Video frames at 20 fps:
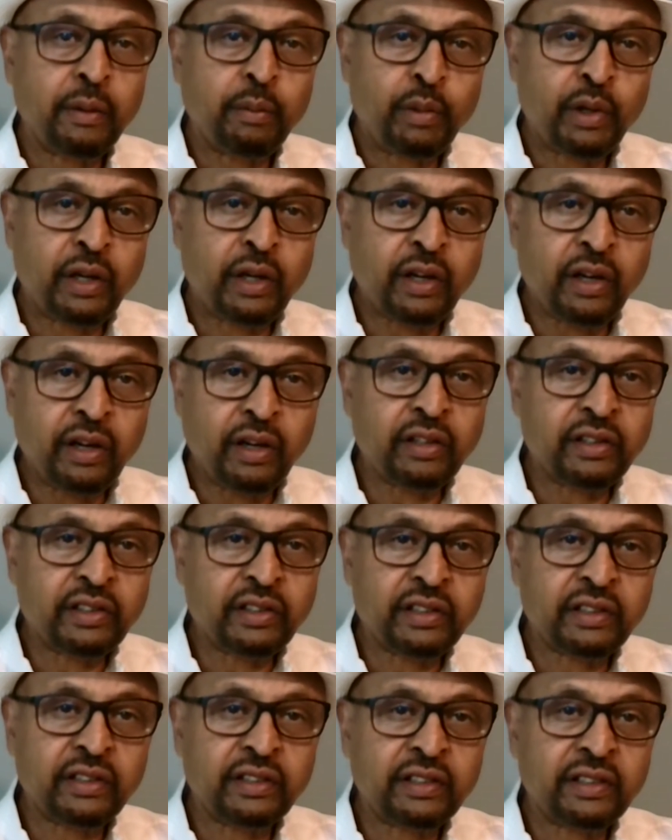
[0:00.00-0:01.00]

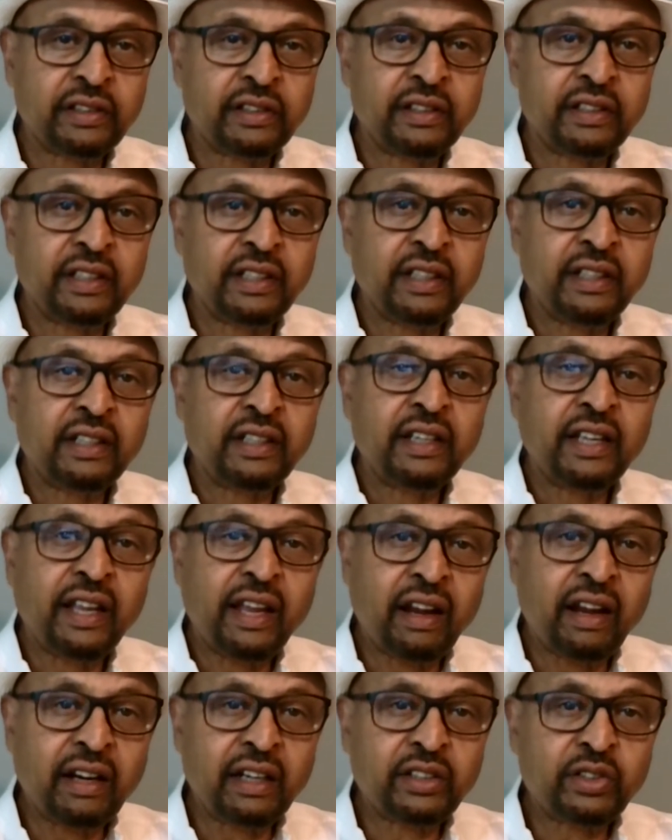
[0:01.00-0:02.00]
because
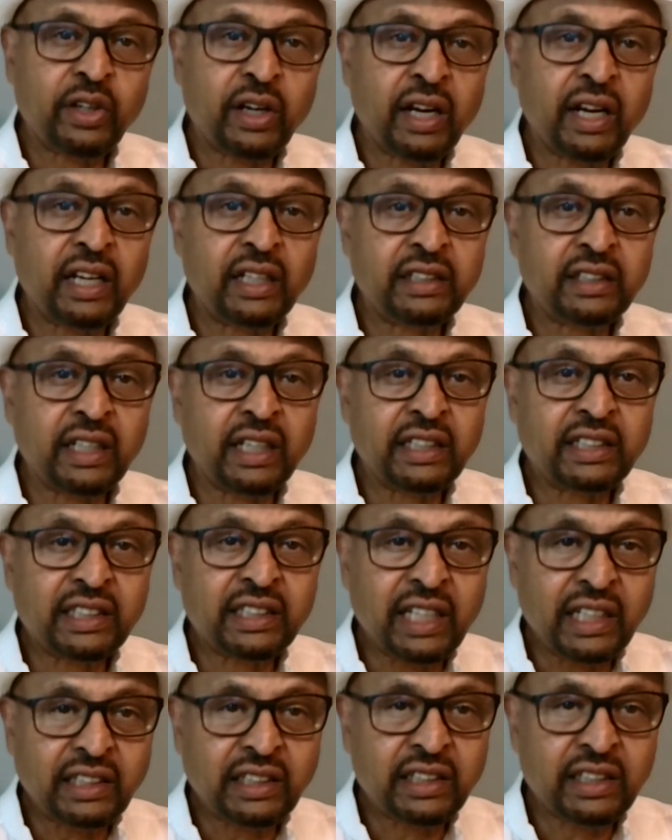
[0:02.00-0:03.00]
Eritrea is
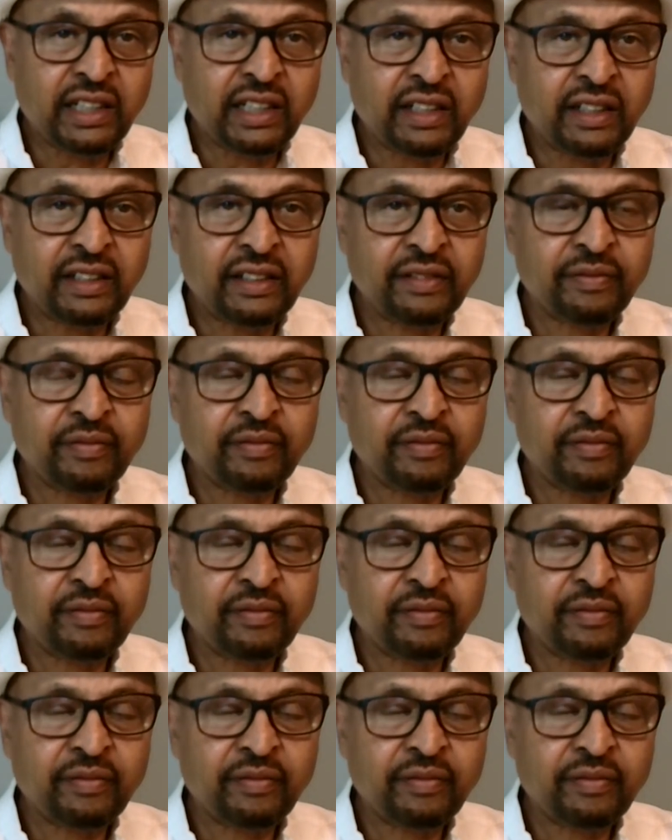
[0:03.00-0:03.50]
essential.